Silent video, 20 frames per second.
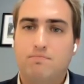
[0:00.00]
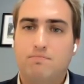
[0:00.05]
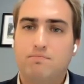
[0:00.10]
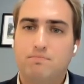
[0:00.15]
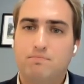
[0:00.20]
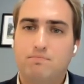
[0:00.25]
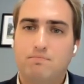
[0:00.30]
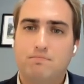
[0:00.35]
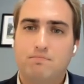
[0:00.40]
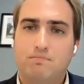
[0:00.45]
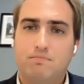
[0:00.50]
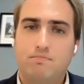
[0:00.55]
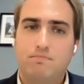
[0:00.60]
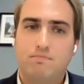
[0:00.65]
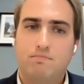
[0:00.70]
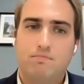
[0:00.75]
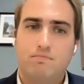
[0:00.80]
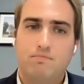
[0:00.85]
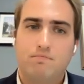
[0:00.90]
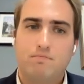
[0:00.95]

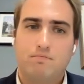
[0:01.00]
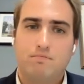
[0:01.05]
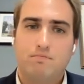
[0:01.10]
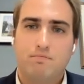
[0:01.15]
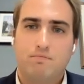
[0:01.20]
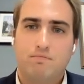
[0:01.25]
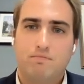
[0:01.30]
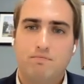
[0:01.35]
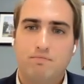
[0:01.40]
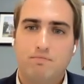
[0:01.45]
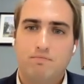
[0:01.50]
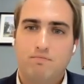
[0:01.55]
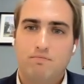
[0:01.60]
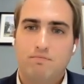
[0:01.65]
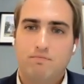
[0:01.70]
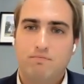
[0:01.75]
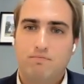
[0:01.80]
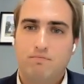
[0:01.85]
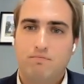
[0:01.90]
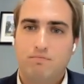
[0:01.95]

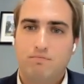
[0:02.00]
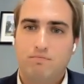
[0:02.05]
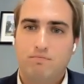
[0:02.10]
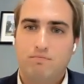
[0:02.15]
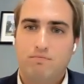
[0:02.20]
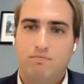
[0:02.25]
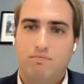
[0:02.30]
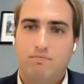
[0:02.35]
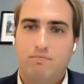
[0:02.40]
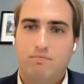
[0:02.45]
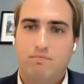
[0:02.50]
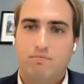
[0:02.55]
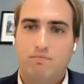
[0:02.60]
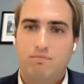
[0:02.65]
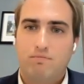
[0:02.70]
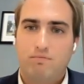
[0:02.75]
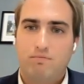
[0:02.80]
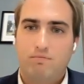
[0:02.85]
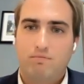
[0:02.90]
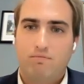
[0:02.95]

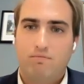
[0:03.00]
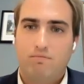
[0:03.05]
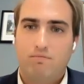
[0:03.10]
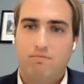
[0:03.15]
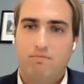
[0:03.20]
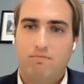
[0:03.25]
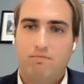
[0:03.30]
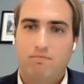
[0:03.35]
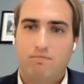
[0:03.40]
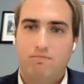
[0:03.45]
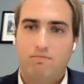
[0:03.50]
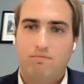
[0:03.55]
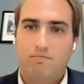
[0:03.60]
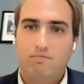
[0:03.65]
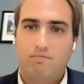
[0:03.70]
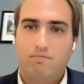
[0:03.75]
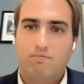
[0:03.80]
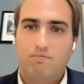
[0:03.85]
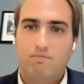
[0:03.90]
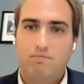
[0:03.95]

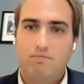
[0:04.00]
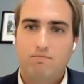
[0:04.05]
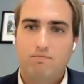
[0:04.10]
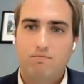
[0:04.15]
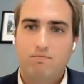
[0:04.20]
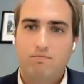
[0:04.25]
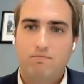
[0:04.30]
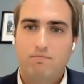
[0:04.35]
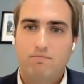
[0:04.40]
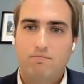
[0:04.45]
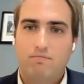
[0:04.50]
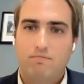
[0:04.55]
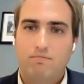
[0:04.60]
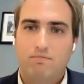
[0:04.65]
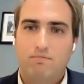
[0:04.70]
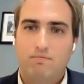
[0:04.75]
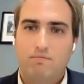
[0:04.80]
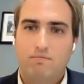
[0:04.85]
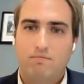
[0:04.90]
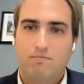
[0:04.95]

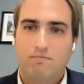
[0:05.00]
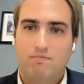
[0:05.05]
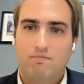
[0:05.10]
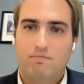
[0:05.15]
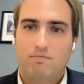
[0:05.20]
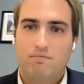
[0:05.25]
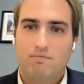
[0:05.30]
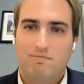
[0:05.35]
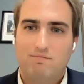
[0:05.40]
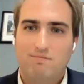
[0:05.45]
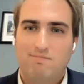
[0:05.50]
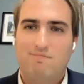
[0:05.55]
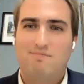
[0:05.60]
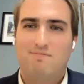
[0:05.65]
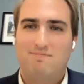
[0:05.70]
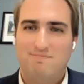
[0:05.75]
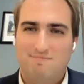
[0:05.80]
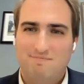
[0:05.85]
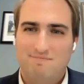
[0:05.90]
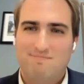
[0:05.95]

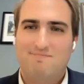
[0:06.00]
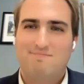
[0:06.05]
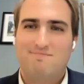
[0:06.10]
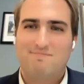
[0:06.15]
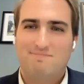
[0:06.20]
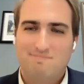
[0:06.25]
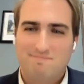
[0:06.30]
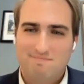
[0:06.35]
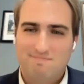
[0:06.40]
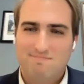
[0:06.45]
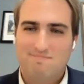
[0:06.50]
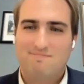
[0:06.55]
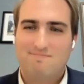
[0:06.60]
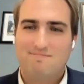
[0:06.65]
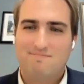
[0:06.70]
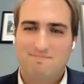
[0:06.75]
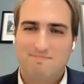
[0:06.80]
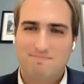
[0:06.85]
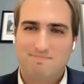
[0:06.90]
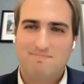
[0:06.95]

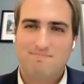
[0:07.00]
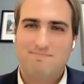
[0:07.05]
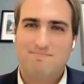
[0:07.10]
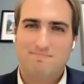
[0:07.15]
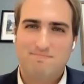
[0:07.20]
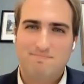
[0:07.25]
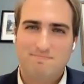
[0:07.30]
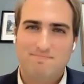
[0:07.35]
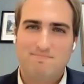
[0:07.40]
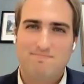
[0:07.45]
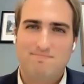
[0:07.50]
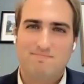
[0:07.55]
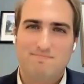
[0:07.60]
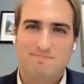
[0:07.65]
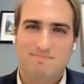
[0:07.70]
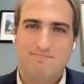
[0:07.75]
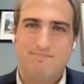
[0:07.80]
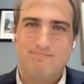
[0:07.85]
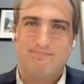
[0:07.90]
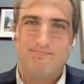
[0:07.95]
No words are spoken by the person on screen.